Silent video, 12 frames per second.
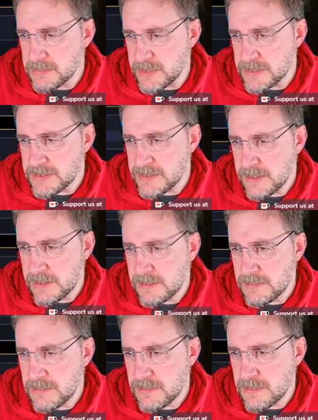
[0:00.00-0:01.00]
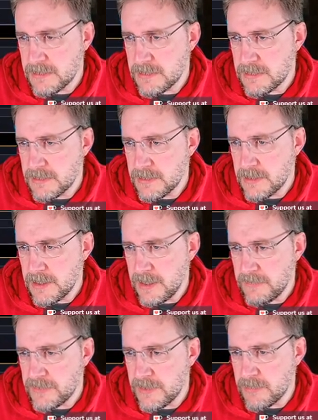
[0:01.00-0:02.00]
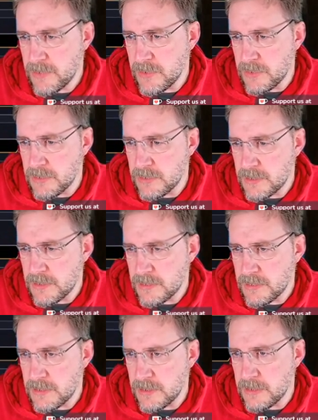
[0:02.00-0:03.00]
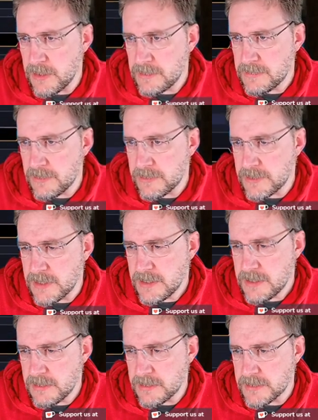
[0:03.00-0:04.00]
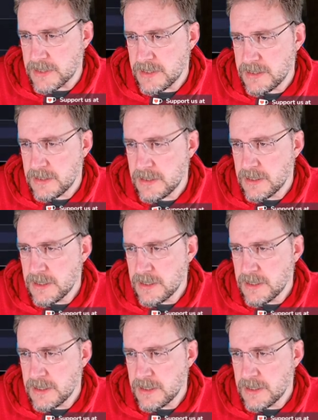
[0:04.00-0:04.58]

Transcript: We still have some more now that's all done, all done.